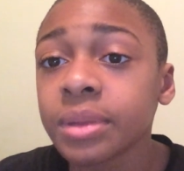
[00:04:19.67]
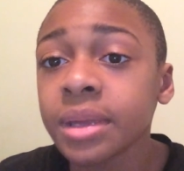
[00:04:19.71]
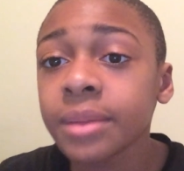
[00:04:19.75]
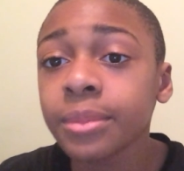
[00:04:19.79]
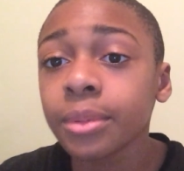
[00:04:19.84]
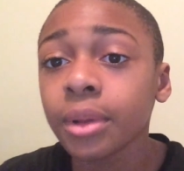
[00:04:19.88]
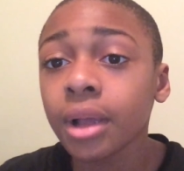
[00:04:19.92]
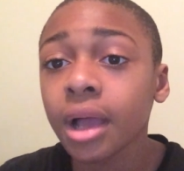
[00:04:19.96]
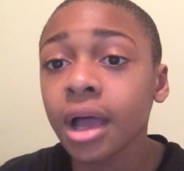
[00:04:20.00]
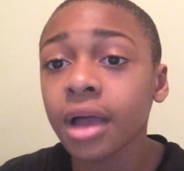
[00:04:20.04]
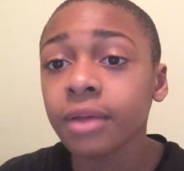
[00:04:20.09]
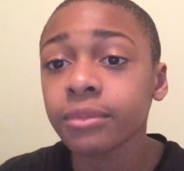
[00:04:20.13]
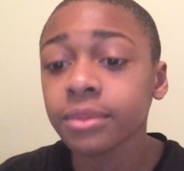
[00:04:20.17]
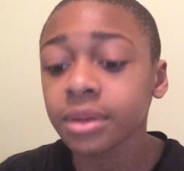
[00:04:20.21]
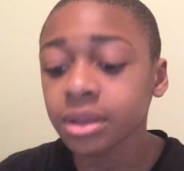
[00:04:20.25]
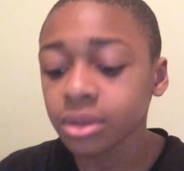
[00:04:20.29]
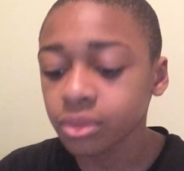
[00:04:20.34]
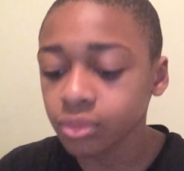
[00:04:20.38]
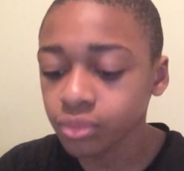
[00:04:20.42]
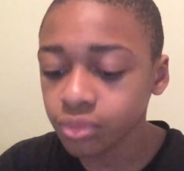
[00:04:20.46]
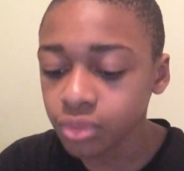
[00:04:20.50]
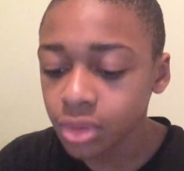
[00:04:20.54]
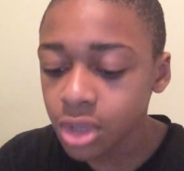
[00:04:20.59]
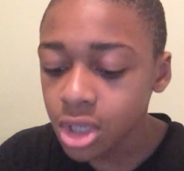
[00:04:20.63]
People have
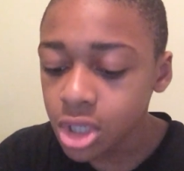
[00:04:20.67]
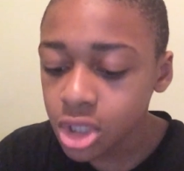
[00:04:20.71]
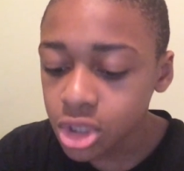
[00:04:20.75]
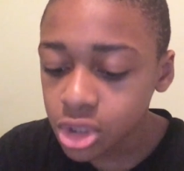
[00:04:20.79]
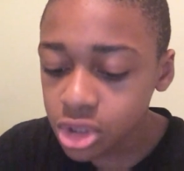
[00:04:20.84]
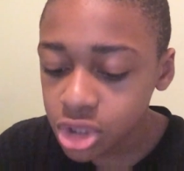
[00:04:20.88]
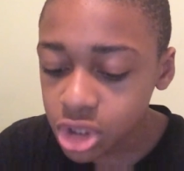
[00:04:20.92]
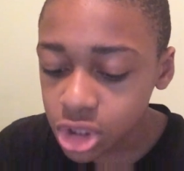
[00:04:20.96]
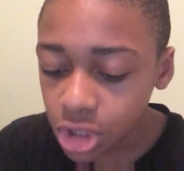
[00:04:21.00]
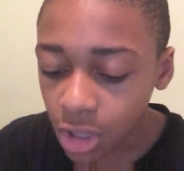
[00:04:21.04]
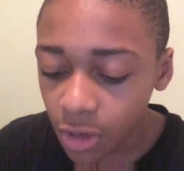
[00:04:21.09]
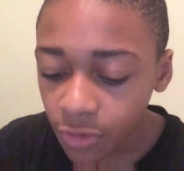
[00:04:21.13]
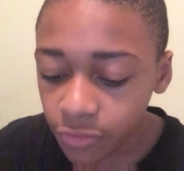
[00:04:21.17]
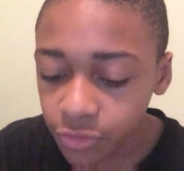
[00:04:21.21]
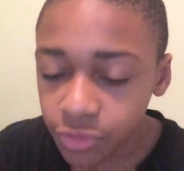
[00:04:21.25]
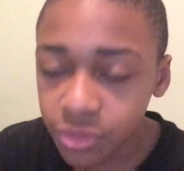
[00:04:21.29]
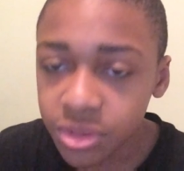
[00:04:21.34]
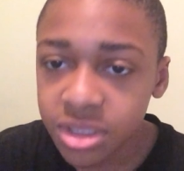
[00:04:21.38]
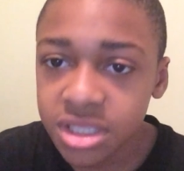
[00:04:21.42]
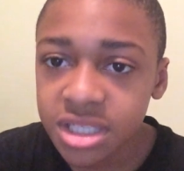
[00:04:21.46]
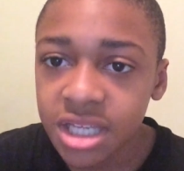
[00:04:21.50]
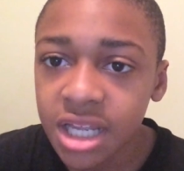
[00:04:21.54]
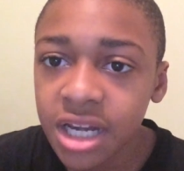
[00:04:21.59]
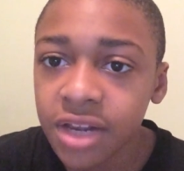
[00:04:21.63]
been
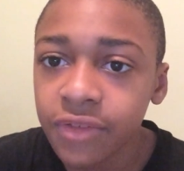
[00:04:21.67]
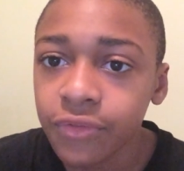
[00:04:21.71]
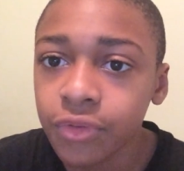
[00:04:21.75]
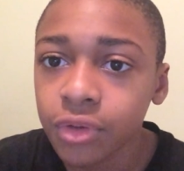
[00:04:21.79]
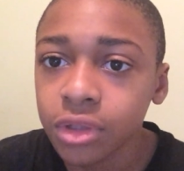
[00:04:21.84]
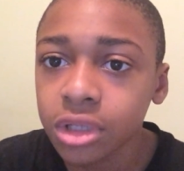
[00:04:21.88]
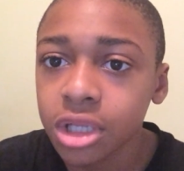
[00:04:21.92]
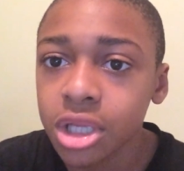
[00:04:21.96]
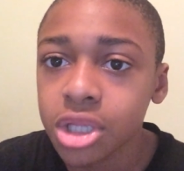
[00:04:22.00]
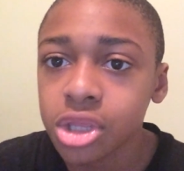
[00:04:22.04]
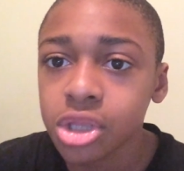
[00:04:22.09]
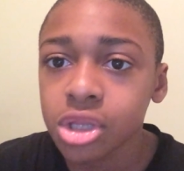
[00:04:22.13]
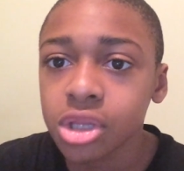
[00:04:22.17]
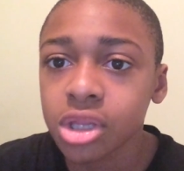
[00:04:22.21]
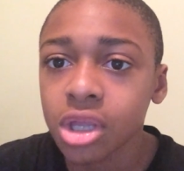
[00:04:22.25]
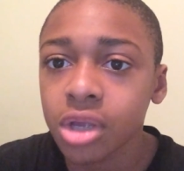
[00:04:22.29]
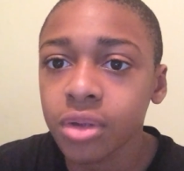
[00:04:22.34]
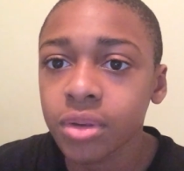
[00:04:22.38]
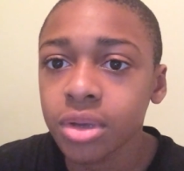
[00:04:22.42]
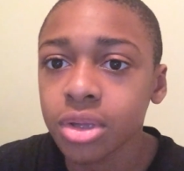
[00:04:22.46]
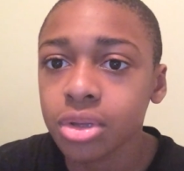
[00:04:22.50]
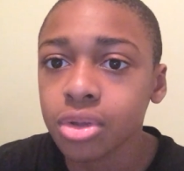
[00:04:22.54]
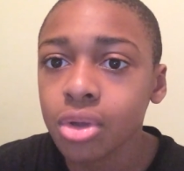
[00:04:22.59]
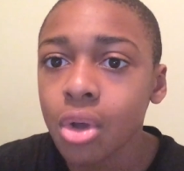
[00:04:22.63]
soft resetting for
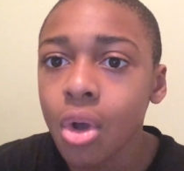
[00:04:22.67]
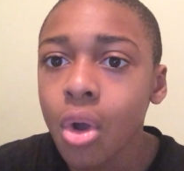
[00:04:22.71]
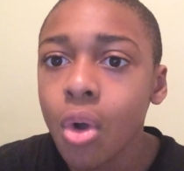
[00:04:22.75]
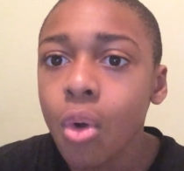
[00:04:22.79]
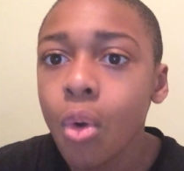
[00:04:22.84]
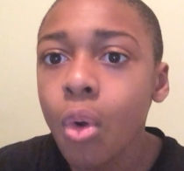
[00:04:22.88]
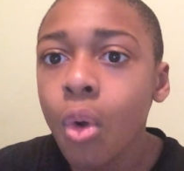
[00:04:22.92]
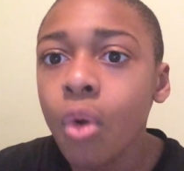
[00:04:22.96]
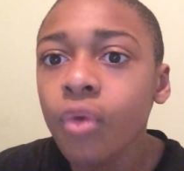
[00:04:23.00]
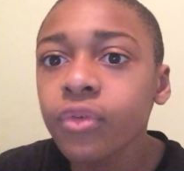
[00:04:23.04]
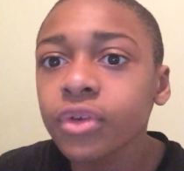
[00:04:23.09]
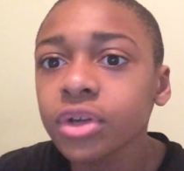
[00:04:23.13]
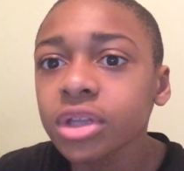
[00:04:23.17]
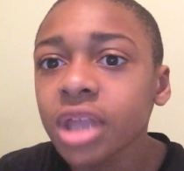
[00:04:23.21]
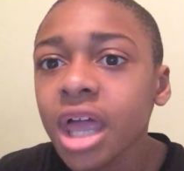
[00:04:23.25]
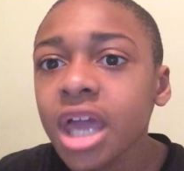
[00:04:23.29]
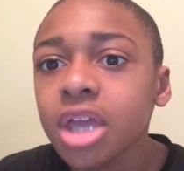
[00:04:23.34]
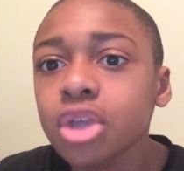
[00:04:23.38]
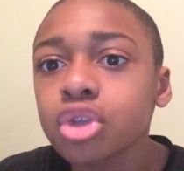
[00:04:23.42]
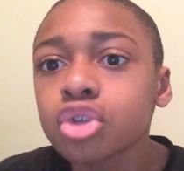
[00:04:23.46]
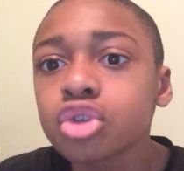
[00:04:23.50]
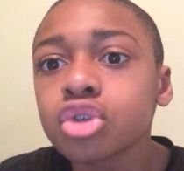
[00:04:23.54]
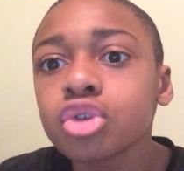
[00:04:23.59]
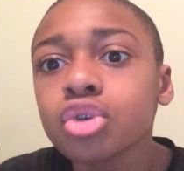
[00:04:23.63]
legendaries over
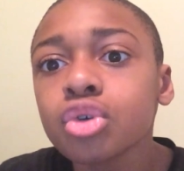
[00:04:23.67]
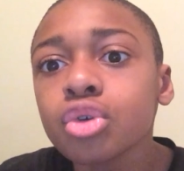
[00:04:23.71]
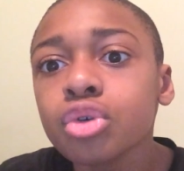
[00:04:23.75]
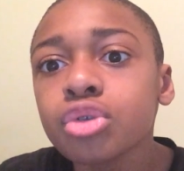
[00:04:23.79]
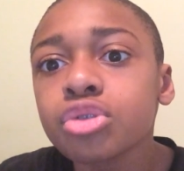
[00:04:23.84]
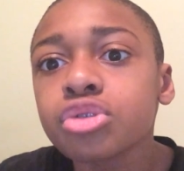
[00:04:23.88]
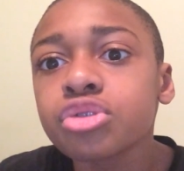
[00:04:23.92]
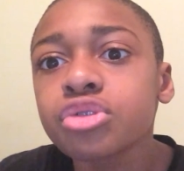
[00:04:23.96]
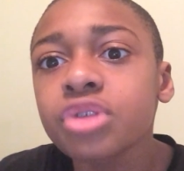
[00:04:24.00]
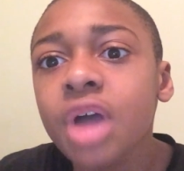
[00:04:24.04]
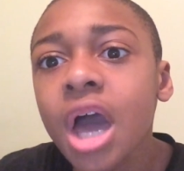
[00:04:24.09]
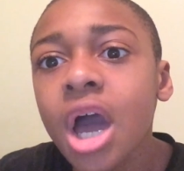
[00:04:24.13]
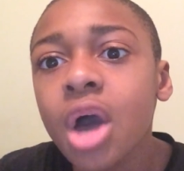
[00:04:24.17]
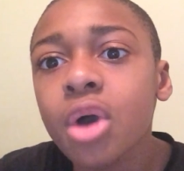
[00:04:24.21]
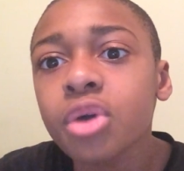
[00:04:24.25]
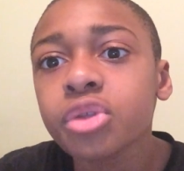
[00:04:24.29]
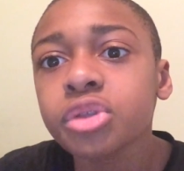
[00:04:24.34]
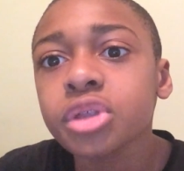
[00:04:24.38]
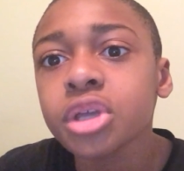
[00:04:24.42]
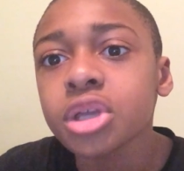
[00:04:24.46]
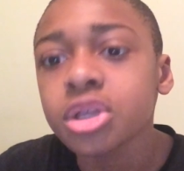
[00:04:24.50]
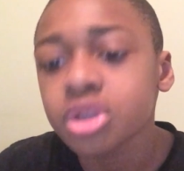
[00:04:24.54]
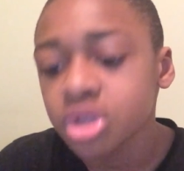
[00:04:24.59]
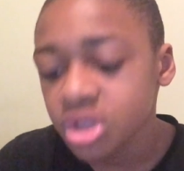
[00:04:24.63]
like
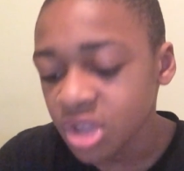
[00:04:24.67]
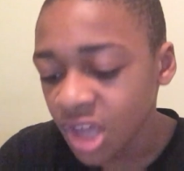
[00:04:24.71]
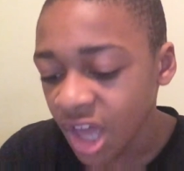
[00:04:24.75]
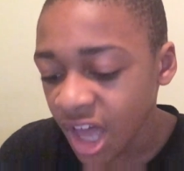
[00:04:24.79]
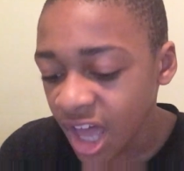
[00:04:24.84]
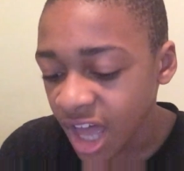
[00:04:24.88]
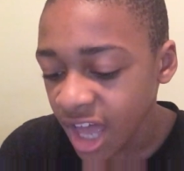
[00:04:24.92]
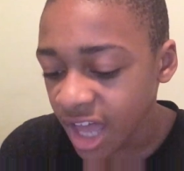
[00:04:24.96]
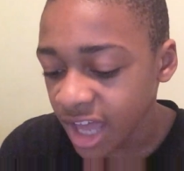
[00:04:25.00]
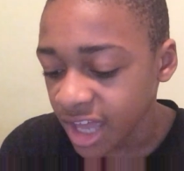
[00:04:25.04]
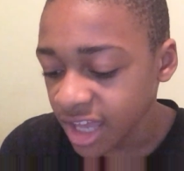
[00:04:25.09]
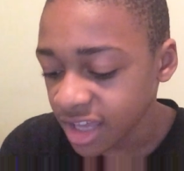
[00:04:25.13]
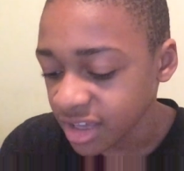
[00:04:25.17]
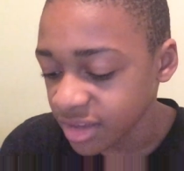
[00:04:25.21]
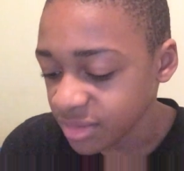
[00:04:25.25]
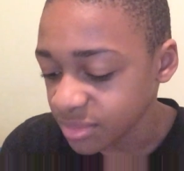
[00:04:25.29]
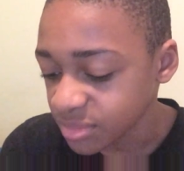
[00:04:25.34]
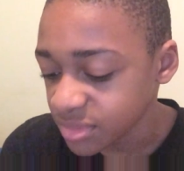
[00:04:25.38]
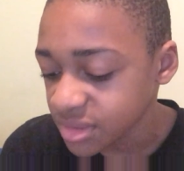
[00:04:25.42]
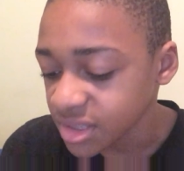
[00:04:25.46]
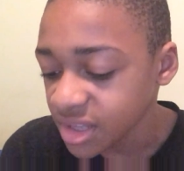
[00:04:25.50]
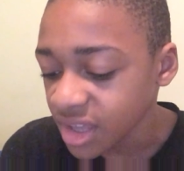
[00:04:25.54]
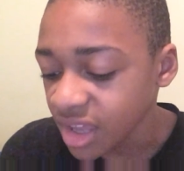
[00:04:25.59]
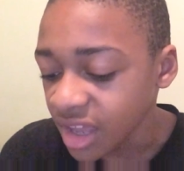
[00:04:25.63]
2,000
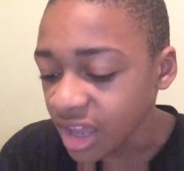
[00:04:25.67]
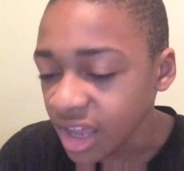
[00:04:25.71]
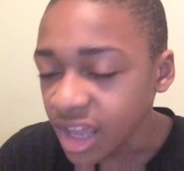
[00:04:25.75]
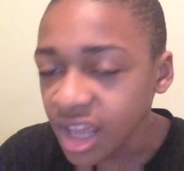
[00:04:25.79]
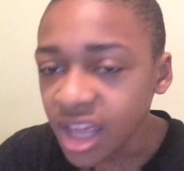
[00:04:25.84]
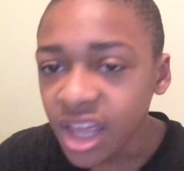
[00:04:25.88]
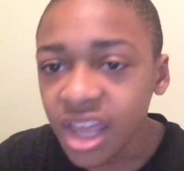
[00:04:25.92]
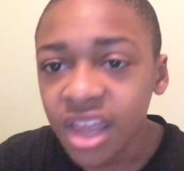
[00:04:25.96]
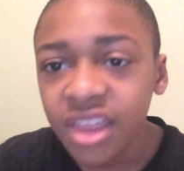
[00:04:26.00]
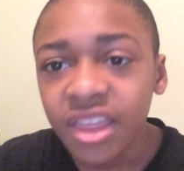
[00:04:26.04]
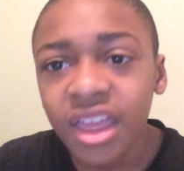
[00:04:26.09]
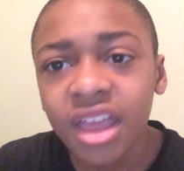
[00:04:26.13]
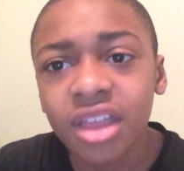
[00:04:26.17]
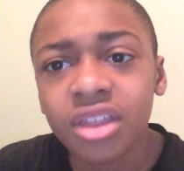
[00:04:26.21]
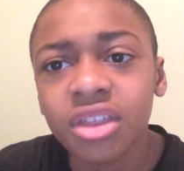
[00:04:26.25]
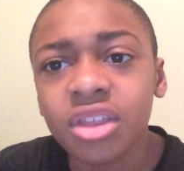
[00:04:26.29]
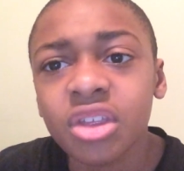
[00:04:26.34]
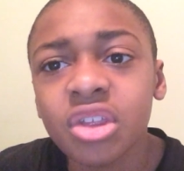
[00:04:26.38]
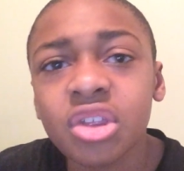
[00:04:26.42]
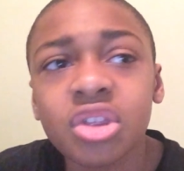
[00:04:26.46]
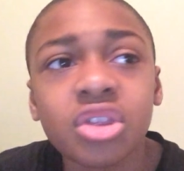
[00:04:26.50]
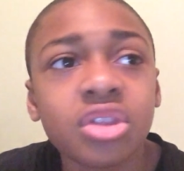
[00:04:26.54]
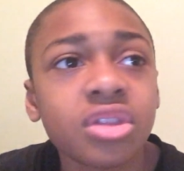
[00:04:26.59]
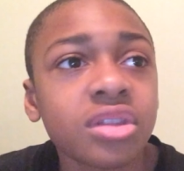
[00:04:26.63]
times. And that's
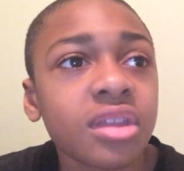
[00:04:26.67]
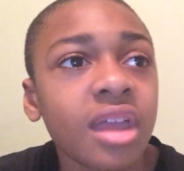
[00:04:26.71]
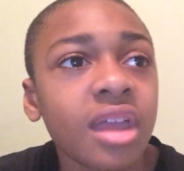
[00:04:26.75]
in